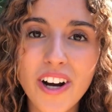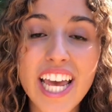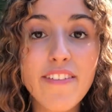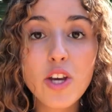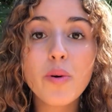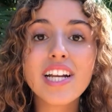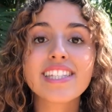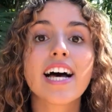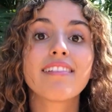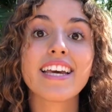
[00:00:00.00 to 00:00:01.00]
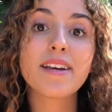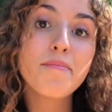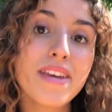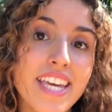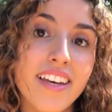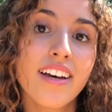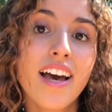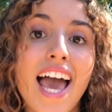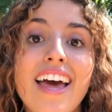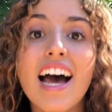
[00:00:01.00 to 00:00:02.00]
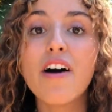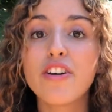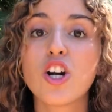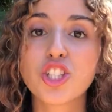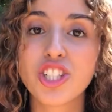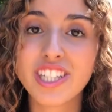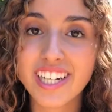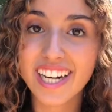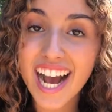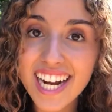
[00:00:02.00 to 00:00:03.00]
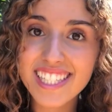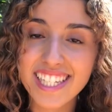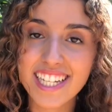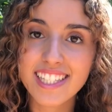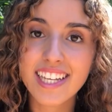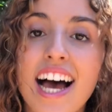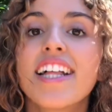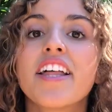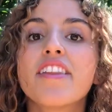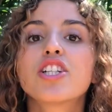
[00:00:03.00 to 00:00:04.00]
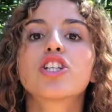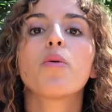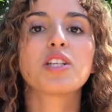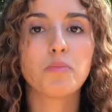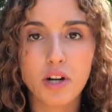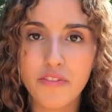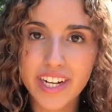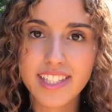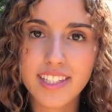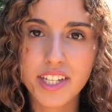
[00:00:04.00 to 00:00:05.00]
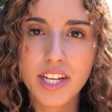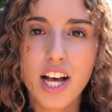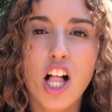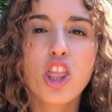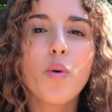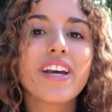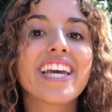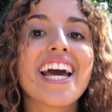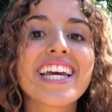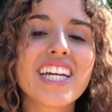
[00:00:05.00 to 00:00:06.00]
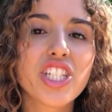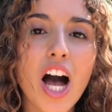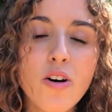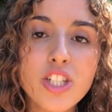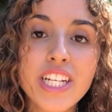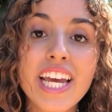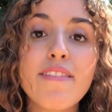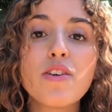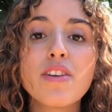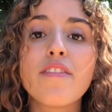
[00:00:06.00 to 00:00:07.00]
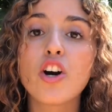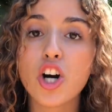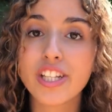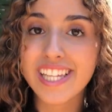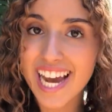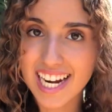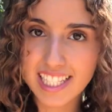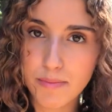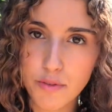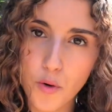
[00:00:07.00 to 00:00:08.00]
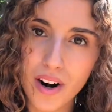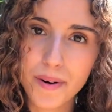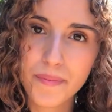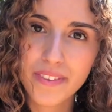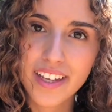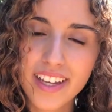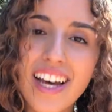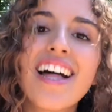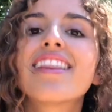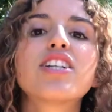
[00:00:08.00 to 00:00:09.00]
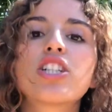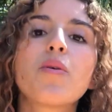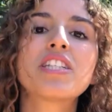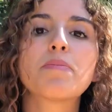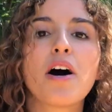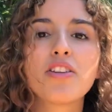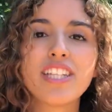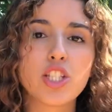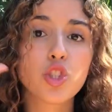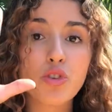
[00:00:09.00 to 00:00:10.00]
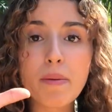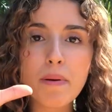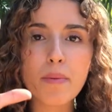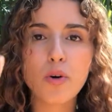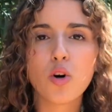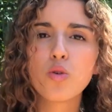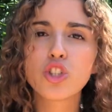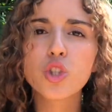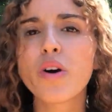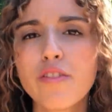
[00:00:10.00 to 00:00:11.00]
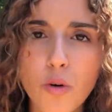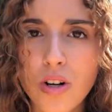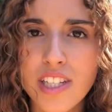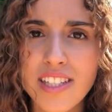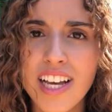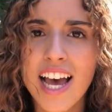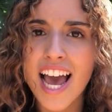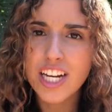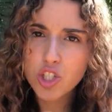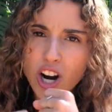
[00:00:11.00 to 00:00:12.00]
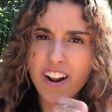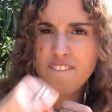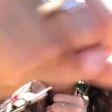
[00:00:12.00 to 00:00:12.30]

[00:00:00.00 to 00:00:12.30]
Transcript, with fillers: If you want to sound like me and have an Argentinian accent, then this show is perfect, though it can get challenging if you've never heard the accent before. This show is about these three people who join forces and try to